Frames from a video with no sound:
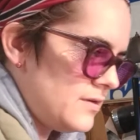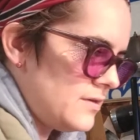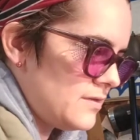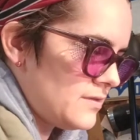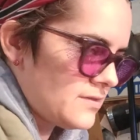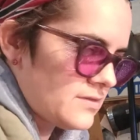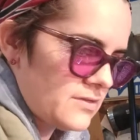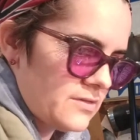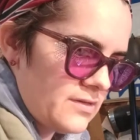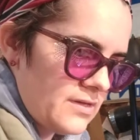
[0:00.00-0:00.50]

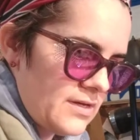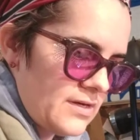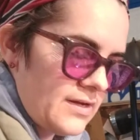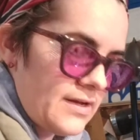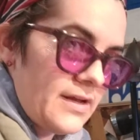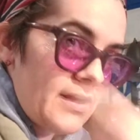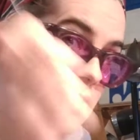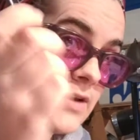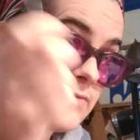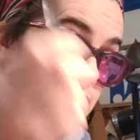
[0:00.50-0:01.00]
so then I
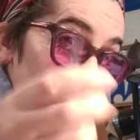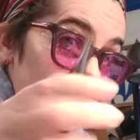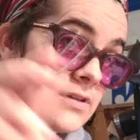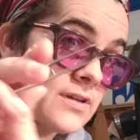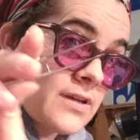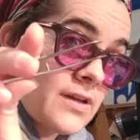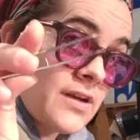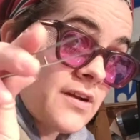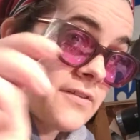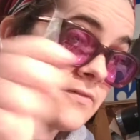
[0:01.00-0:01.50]
have to
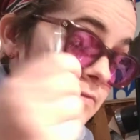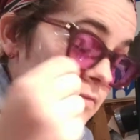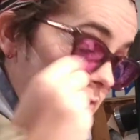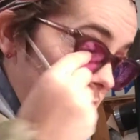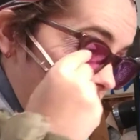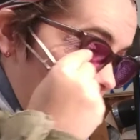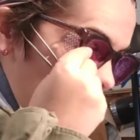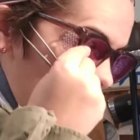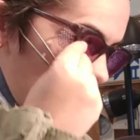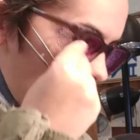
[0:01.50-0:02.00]

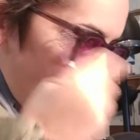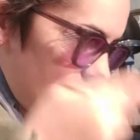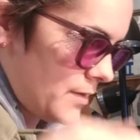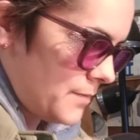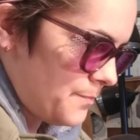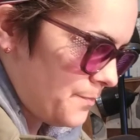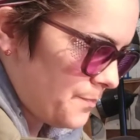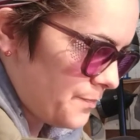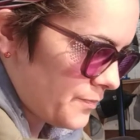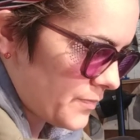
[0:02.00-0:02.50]
carefully
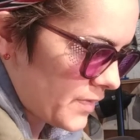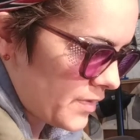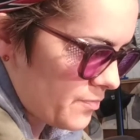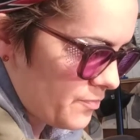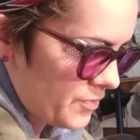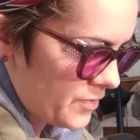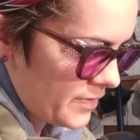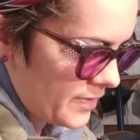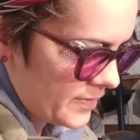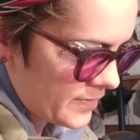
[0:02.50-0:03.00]

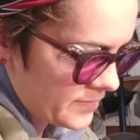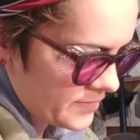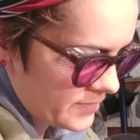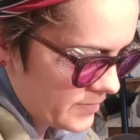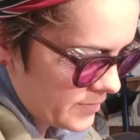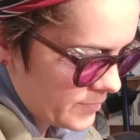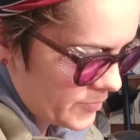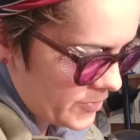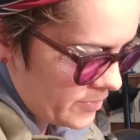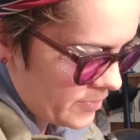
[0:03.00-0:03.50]
pluck
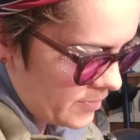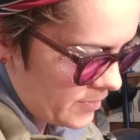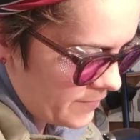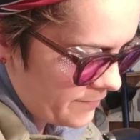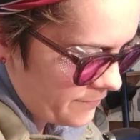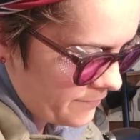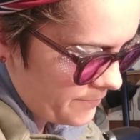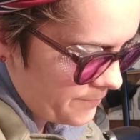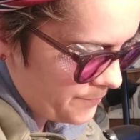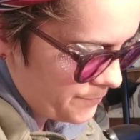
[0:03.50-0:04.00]
some
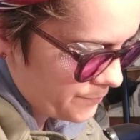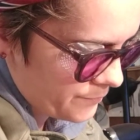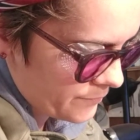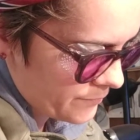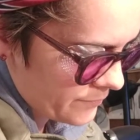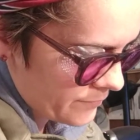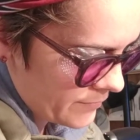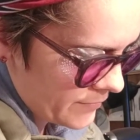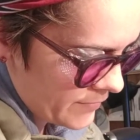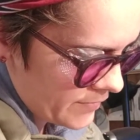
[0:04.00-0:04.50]
off
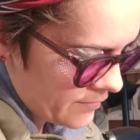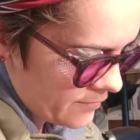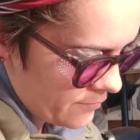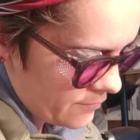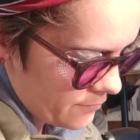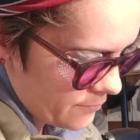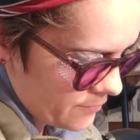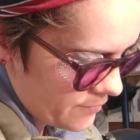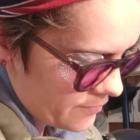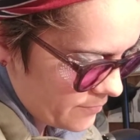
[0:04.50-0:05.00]

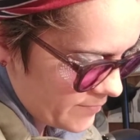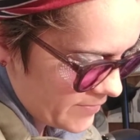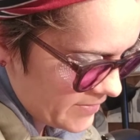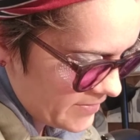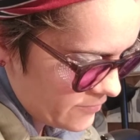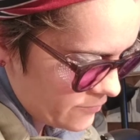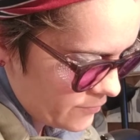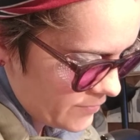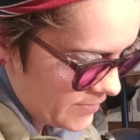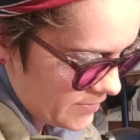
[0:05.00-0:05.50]
with my
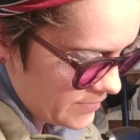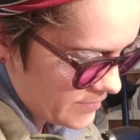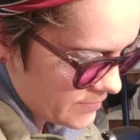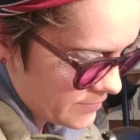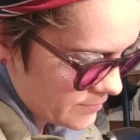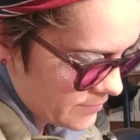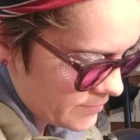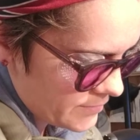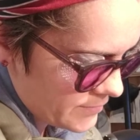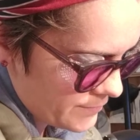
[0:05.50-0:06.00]

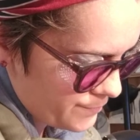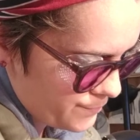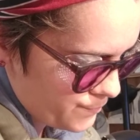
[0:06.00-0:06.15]
tweezers.